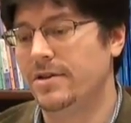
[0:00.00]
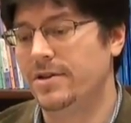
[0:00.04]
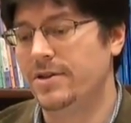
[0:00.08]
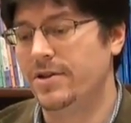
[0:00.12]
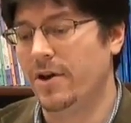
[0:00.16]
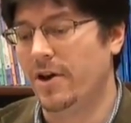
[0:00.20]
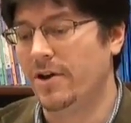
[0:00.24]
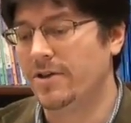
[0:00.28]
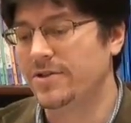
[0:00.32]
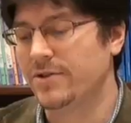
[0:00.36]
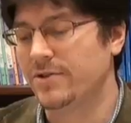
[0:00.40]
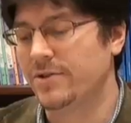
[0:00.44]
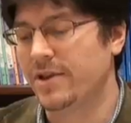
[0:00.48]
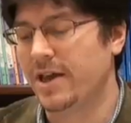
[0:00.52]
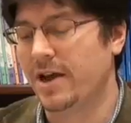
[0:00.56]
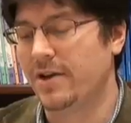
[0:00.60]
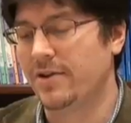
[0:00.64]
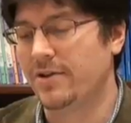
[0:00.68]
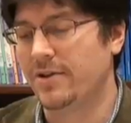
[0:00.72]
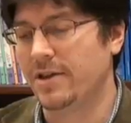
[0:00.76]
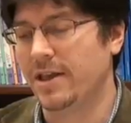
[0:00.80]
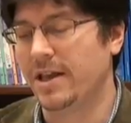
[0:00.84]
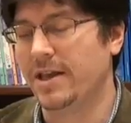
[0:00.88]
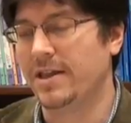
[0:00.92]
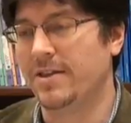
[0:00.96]
to also
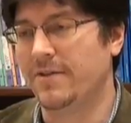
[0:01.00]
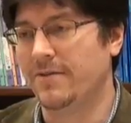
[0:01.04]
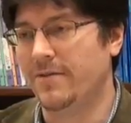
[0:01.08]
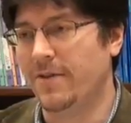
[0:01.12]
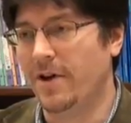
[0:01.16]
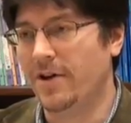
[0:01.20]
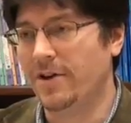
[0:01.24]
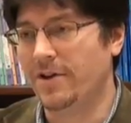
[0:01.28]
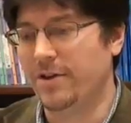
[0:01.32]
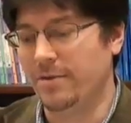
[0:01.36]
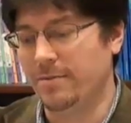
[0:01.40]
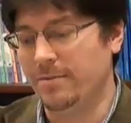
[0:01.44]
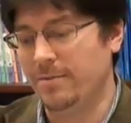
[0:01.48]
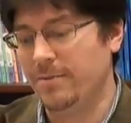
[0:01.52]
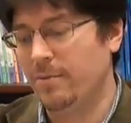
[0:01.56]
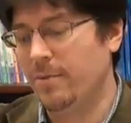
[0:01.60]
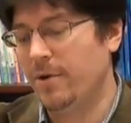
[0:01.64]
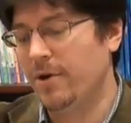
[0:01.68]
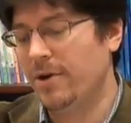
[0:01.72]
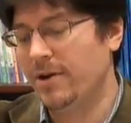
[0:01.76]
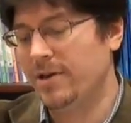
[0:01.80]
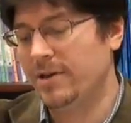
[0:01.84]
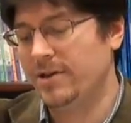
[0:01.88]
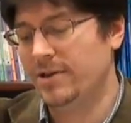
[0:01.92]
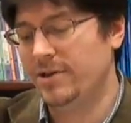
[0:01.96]
calculate the volume
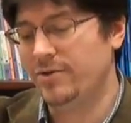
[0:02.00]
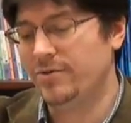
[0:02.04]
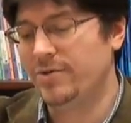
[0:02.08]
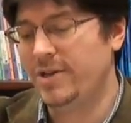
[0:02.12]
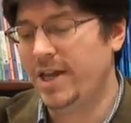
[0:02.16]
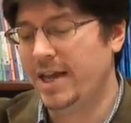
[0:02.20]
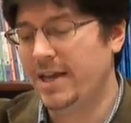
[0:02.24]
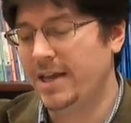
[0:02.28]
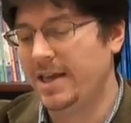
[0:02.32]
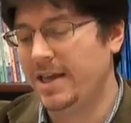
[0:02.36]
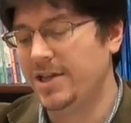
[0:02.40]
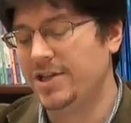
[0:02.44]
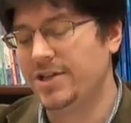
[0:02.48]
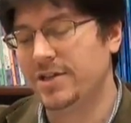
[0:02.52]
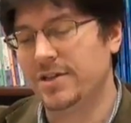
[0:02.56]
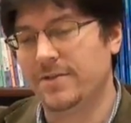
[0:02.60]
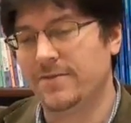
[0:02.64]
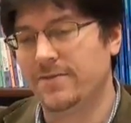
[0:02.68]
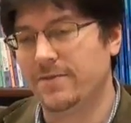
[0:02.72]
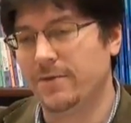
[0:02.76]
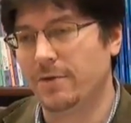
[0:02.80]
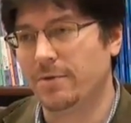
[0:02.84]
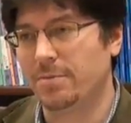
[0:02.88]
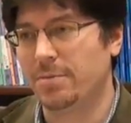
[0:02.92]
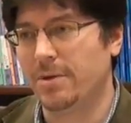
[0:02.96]
where you take each of the
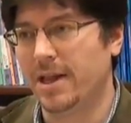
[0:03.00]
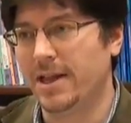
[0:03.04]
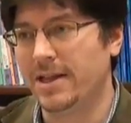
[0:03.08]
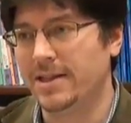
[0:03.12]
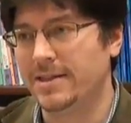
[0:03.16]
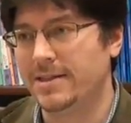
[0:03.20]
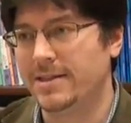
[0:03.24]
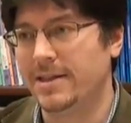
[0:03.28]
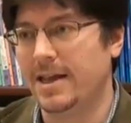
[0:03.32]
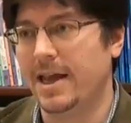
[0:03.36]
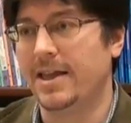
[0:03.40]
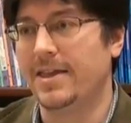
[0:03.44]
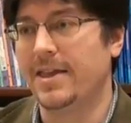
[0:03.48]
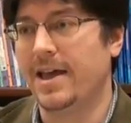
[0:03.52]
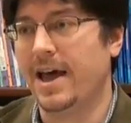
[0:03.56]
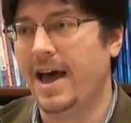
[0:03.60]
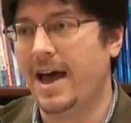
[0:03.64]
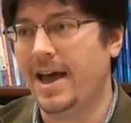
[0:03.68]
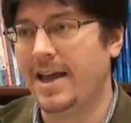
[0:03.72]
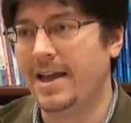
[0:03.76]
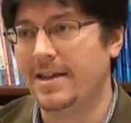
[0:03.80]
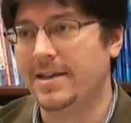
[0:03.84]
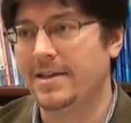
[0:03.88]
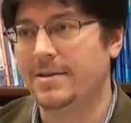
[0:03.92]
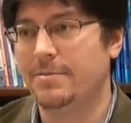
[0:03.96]
floor plates and the
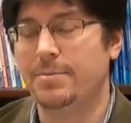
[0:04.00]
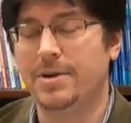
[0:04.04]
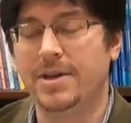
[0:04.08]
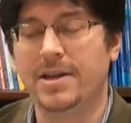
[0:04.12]
height